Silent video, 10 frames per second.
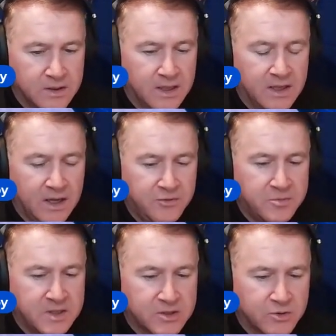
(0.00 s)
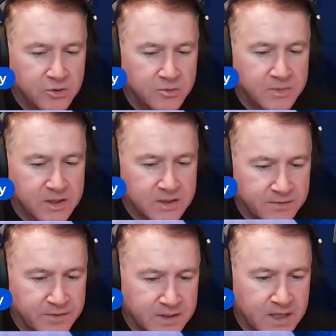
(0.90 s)
Yeah, everybody's told me he's a
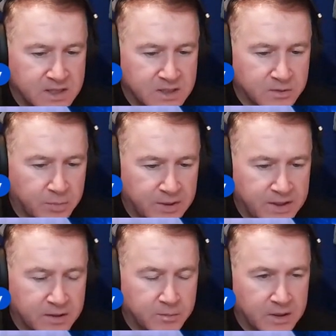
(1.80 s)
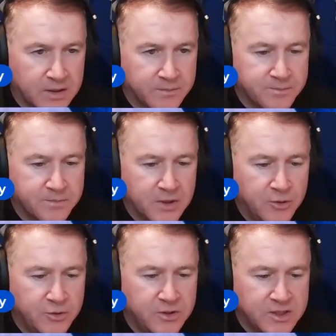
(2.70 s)
fantastic player, but
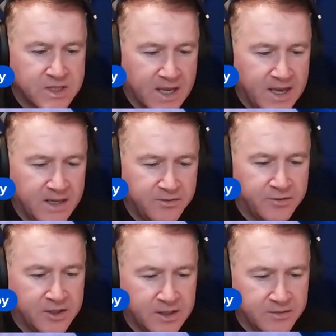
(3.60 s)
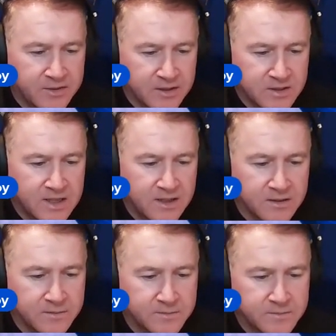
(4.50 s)
who does he get in front of for a start?